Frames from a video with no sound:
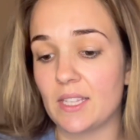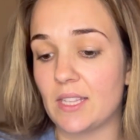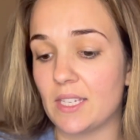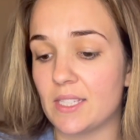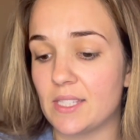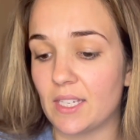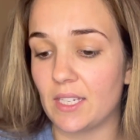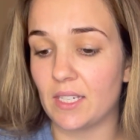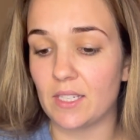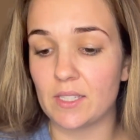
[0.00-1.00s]
This
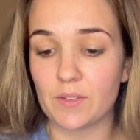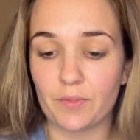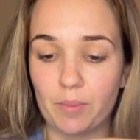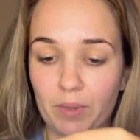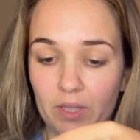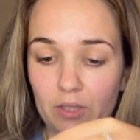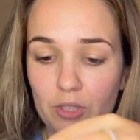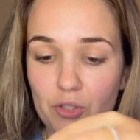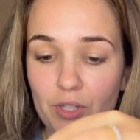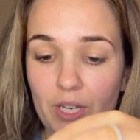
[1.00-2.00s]
is from the little
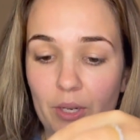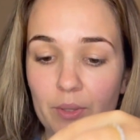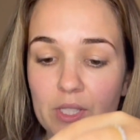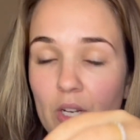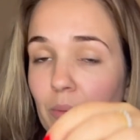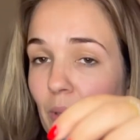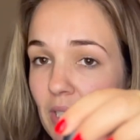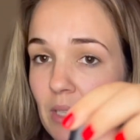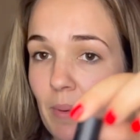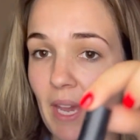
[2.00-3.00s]
trio. It's called Bondi.